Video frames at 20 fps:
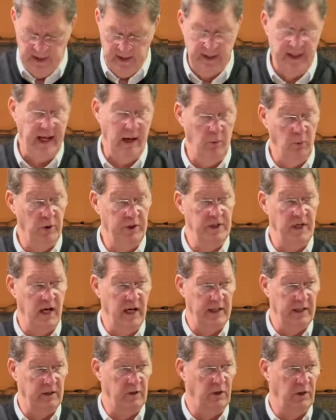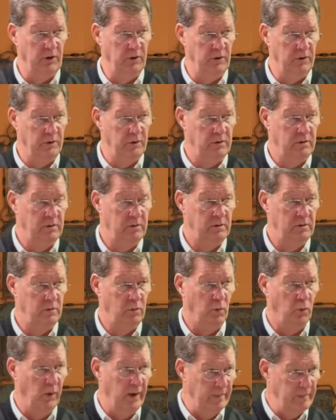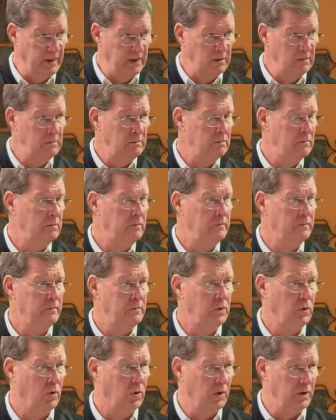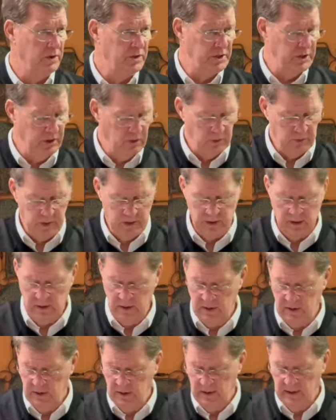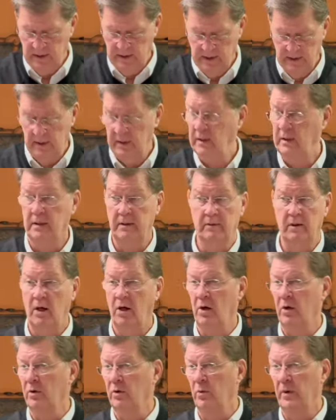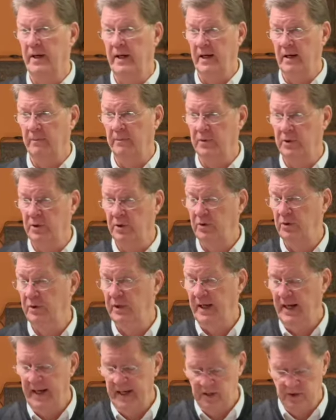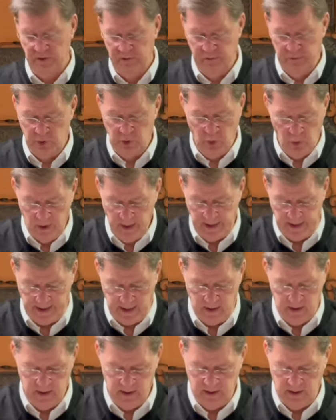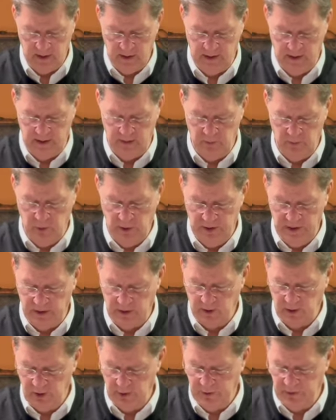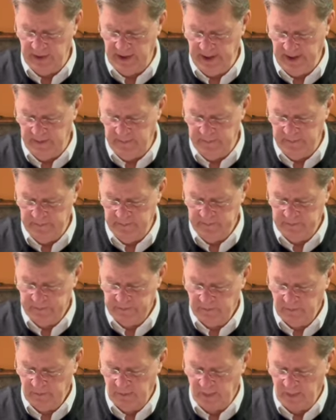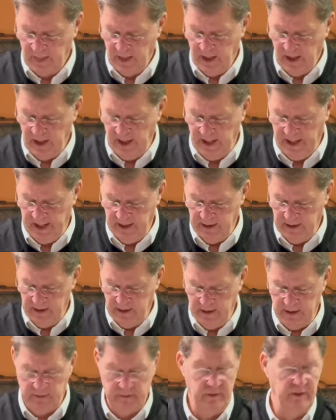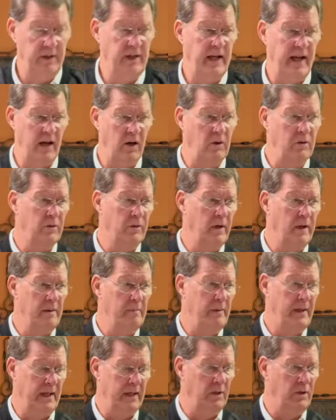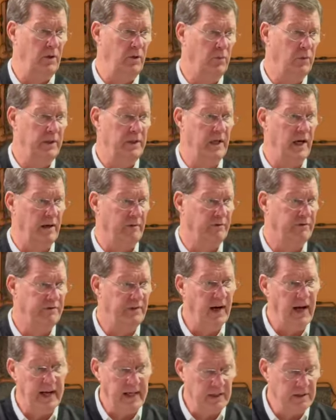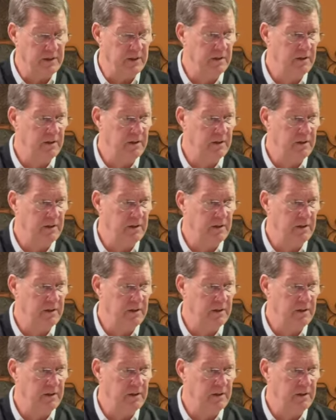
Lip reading: That would not include women or children all the way up to the age of 20. It wouldn't include them. And the elderly men who would not fight.